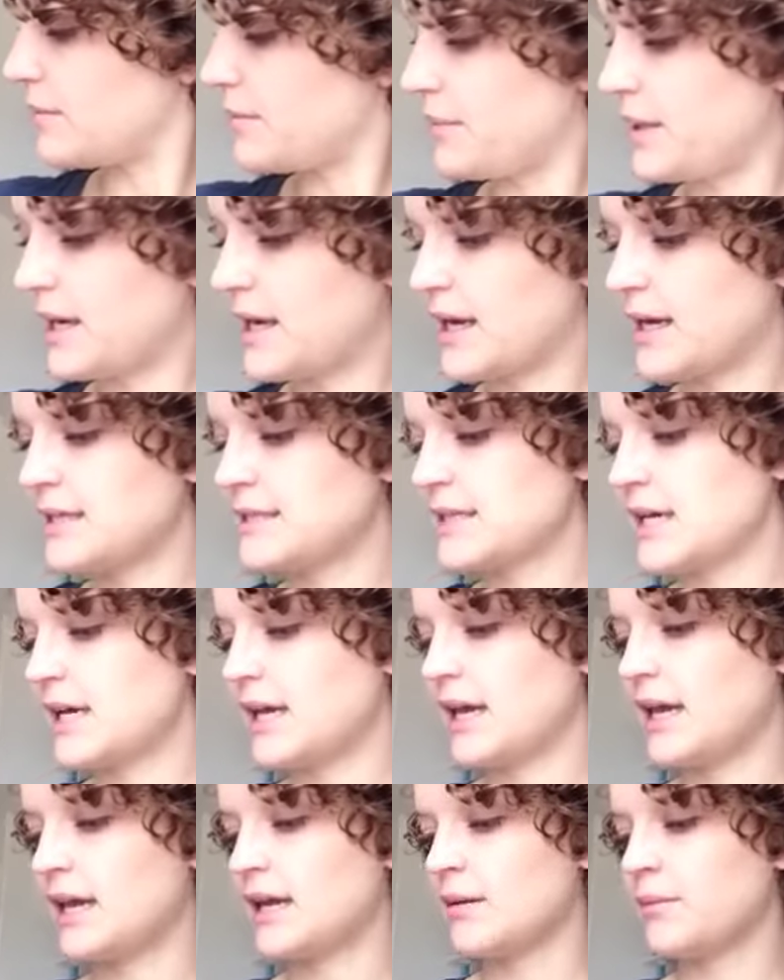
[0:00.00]
because
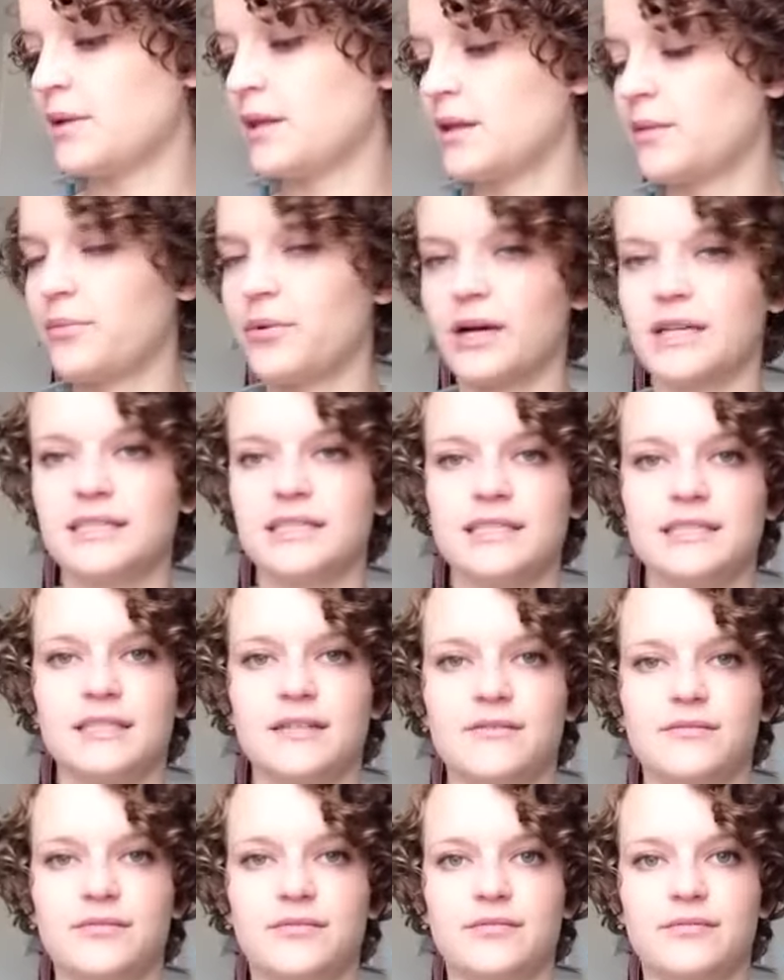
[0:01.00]
I am in the process
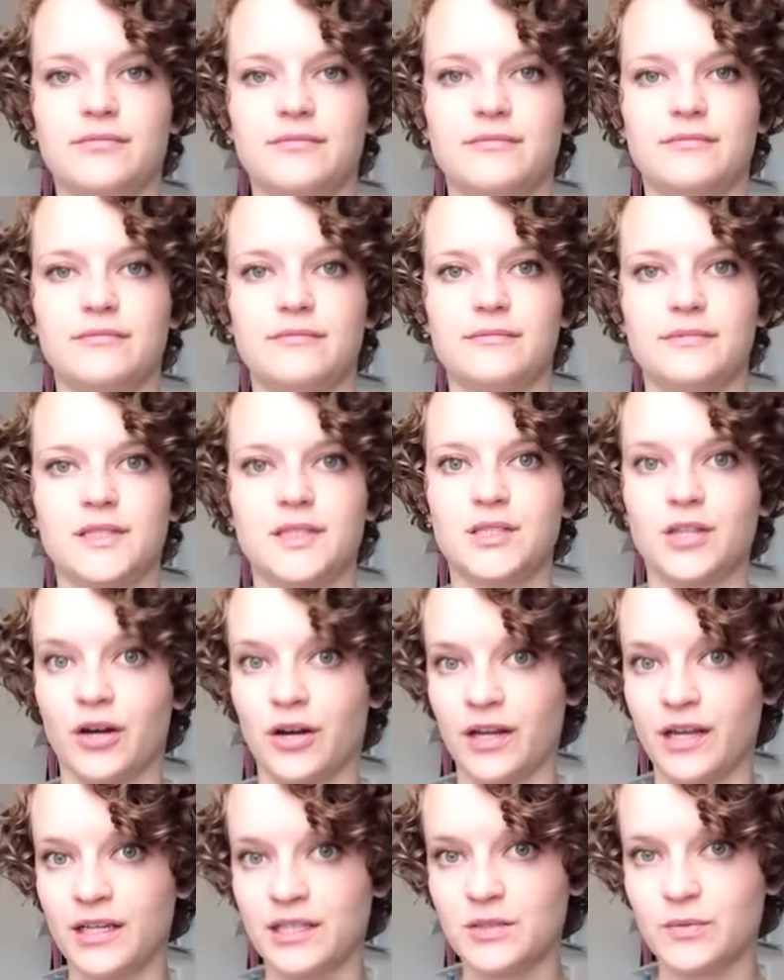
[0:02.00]
of
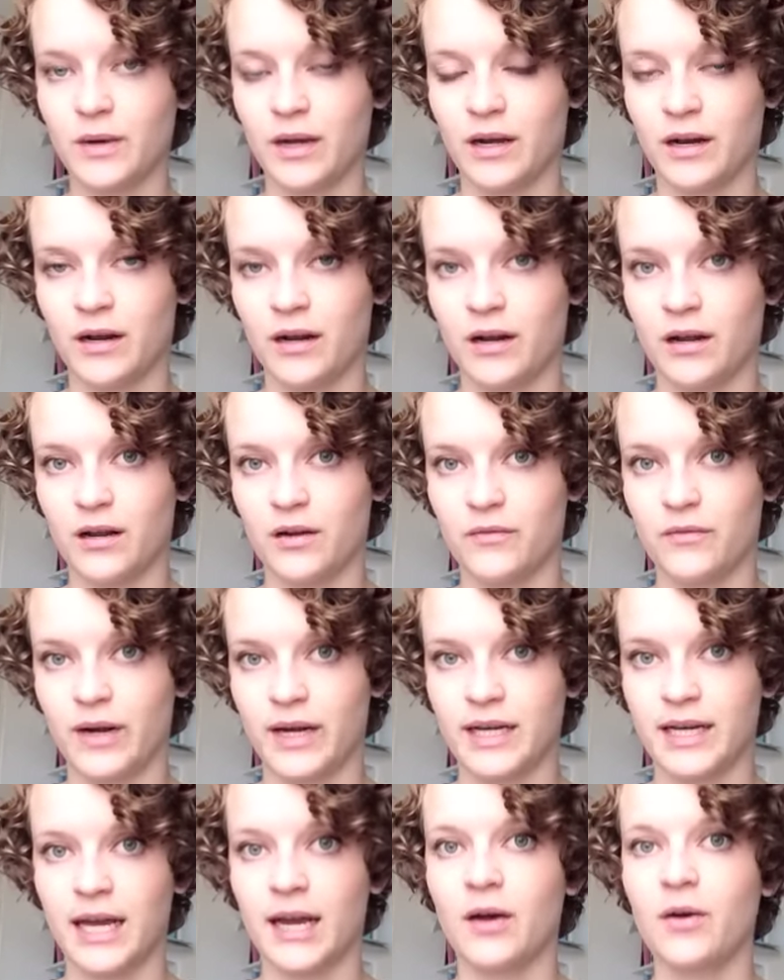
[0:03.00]
starting a sweater
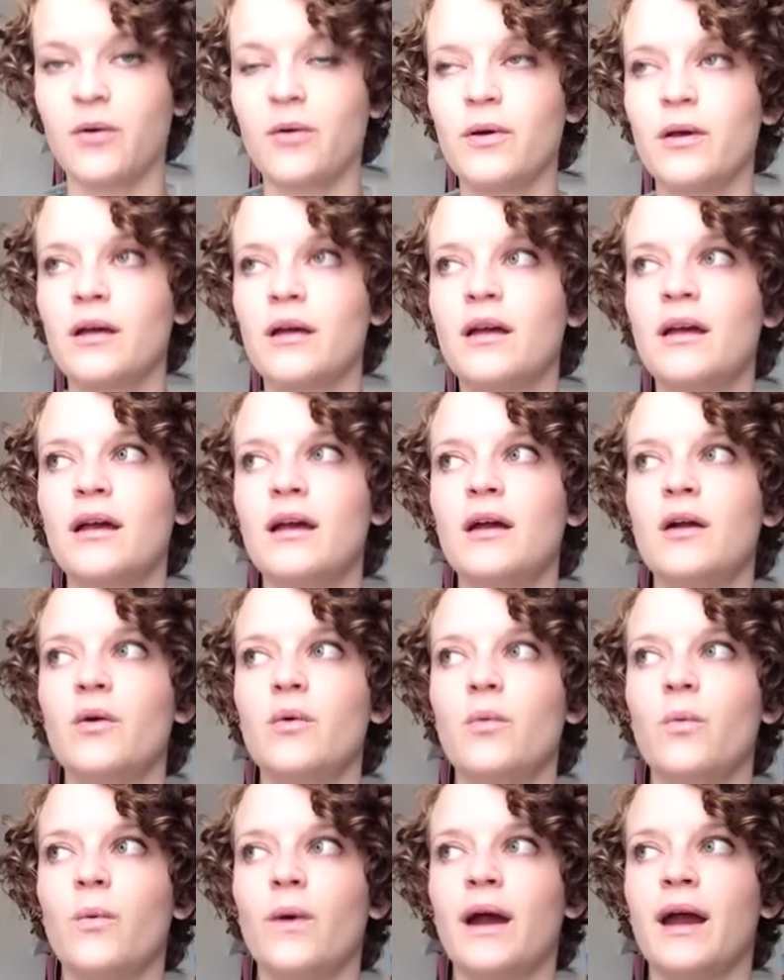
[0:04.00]
right now,
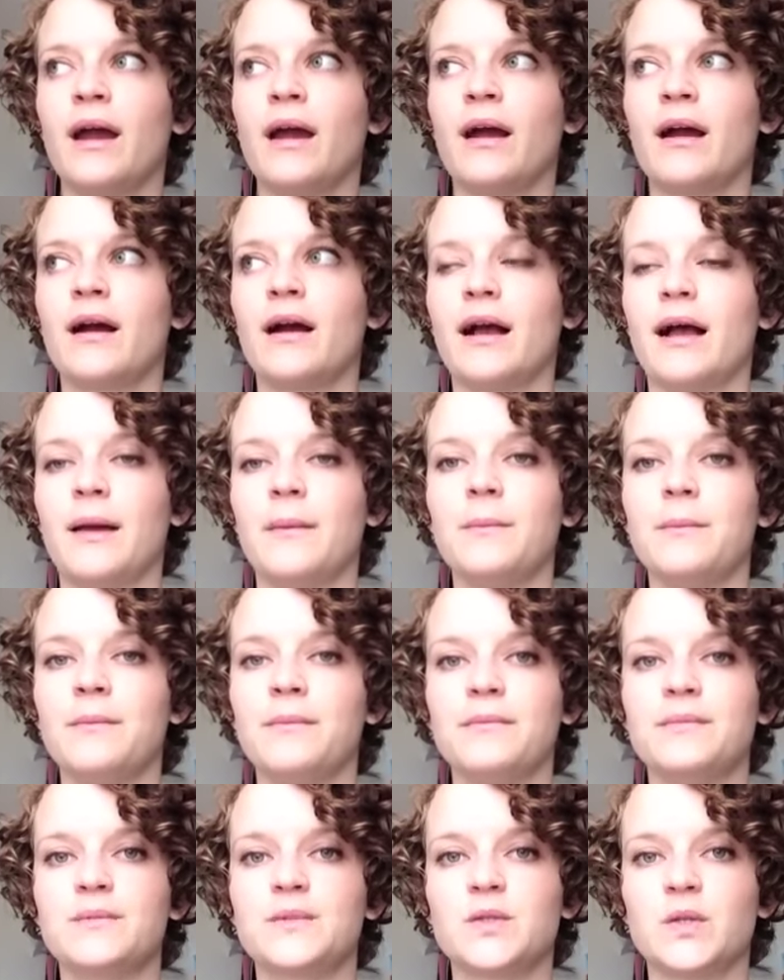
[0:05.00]
where
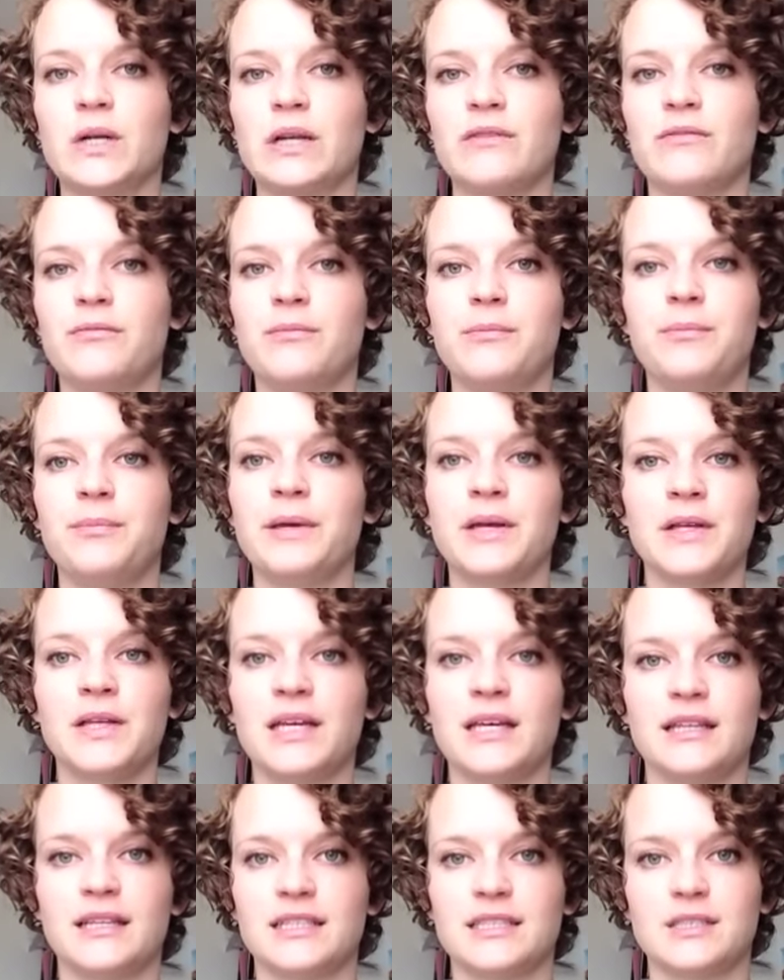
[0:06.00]
I'm sort of
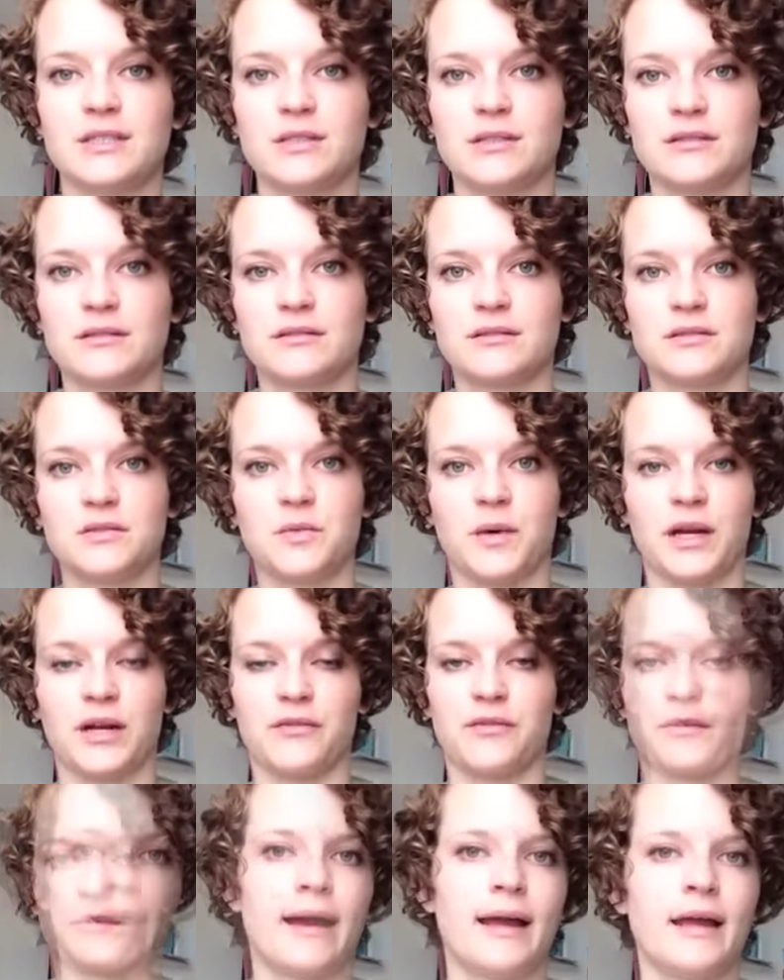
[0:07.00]
building this sweater
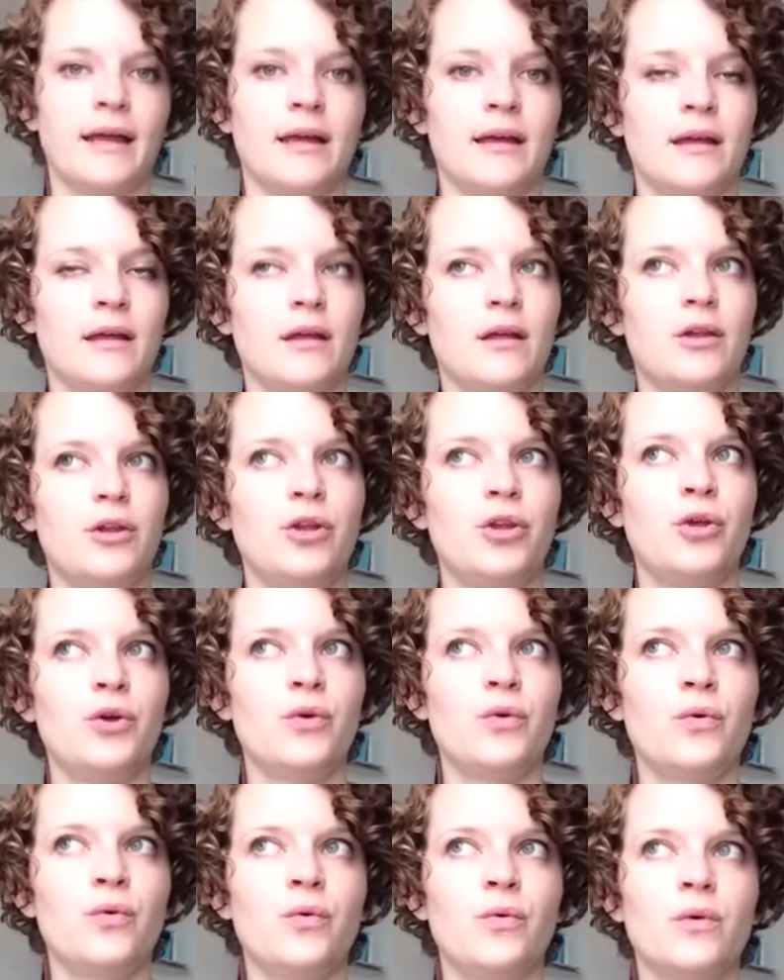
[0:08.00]
from, I
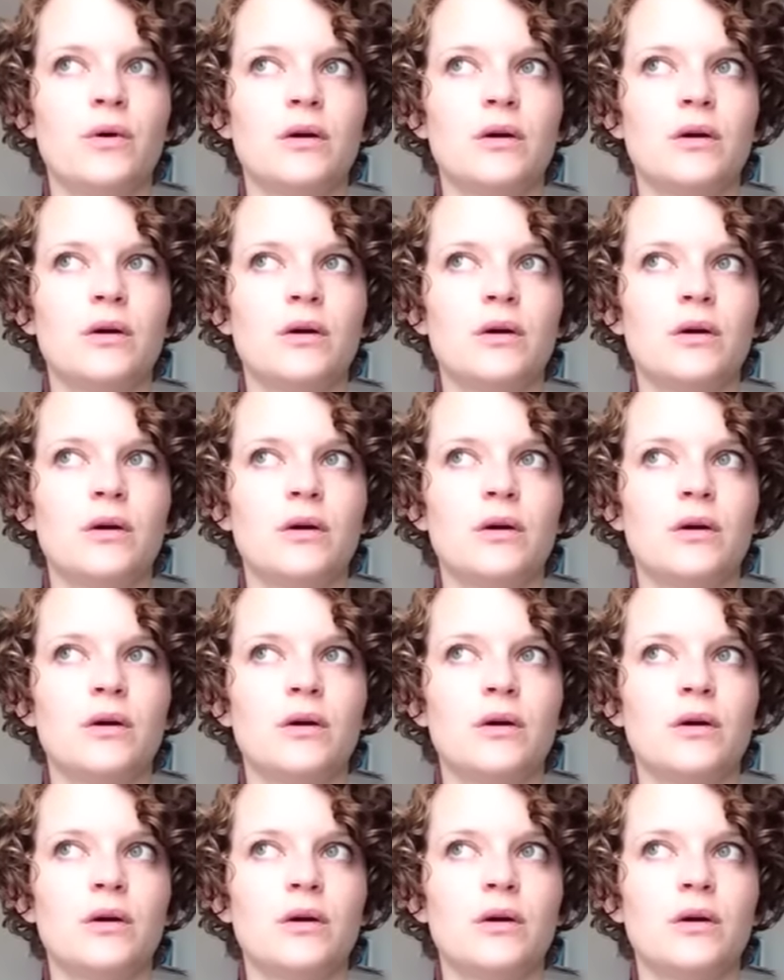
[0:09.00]
knew